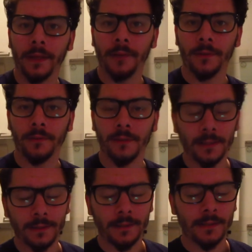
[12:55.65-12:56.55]
that it was
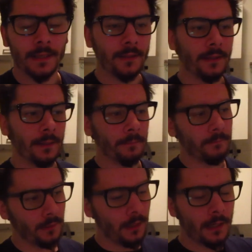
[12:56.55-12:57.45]
Valentine's Day today.
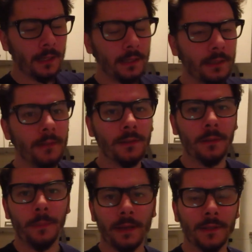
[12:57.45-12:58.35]
Luckily,
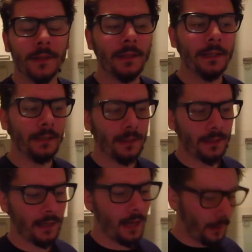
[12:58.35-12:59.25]
YouTube has a thing that
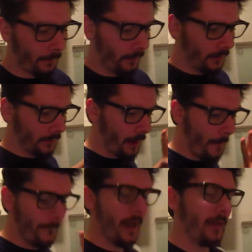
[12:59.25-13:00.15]
they upload
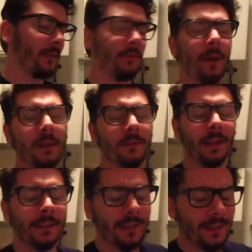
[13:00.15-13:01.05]
a massive amount of
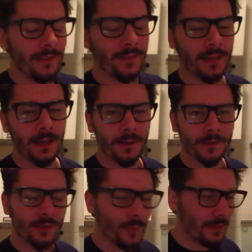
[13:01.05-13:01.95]
Valentine's
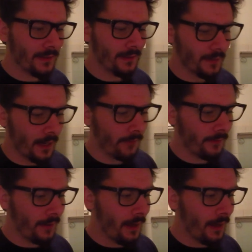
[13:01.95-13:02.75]
videos, tweets and stuff.